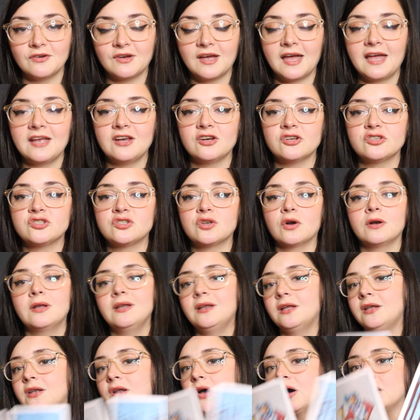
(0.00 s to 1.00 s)
Okay, you're
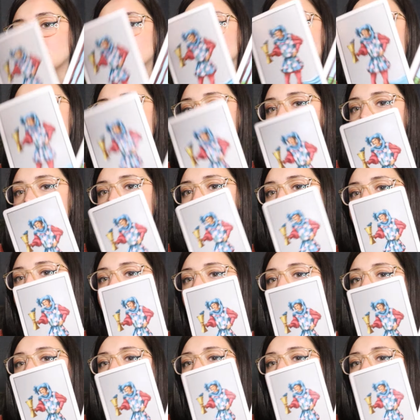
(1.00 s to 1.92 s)
starting to not trust this